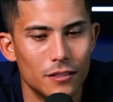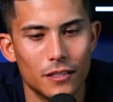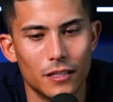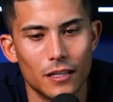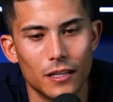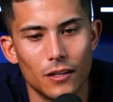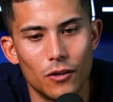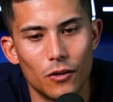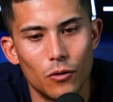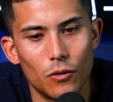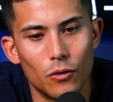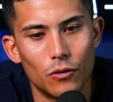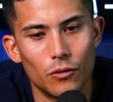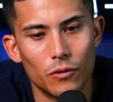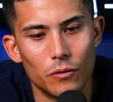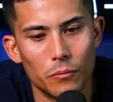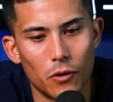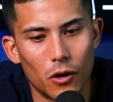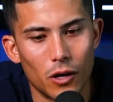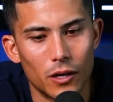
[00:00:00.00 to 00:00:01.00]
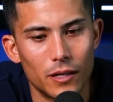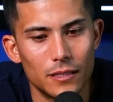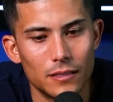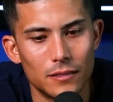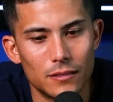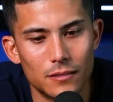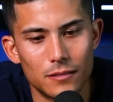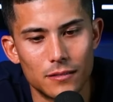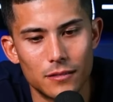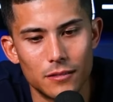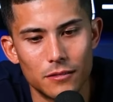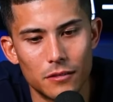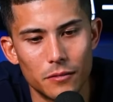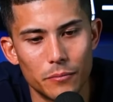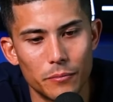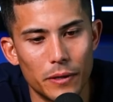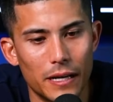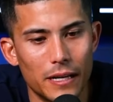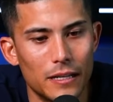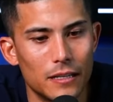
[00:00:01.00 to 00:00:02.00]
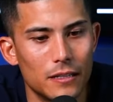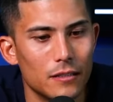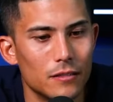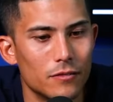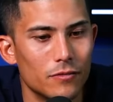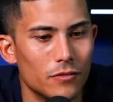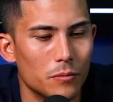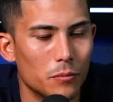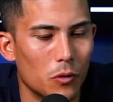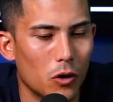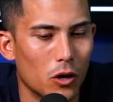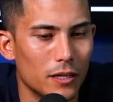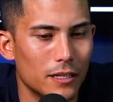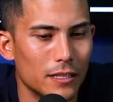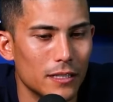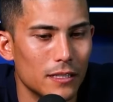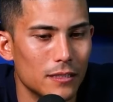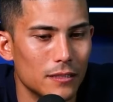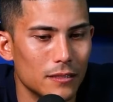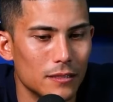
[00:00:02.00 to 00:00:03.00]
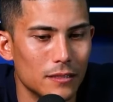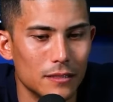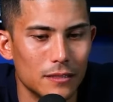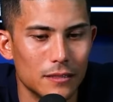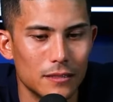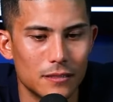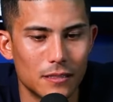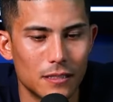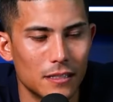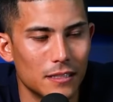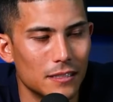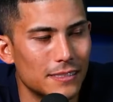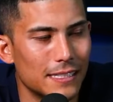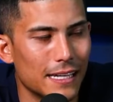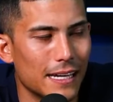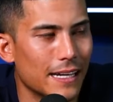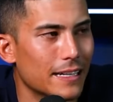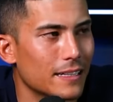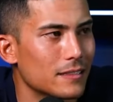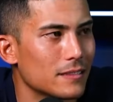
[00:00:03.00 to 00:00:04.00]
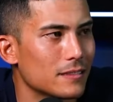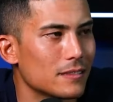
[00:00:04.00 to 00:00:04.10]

You know, "Oh, the market's too competitive. The market is going to tank."